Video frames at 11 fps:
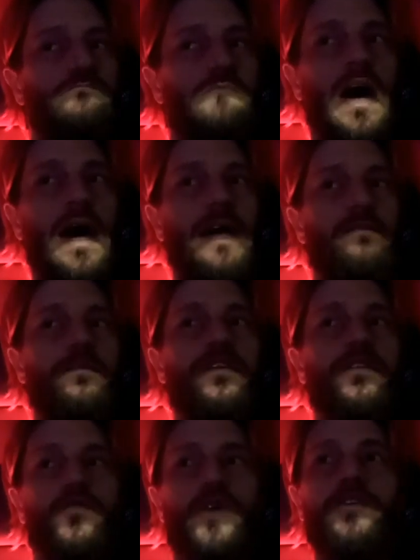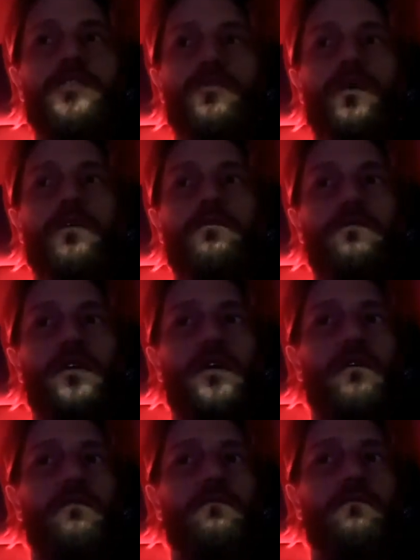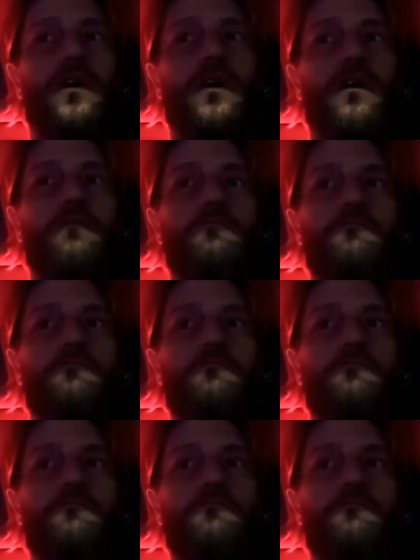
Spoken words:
had to be the strangest one, you know. I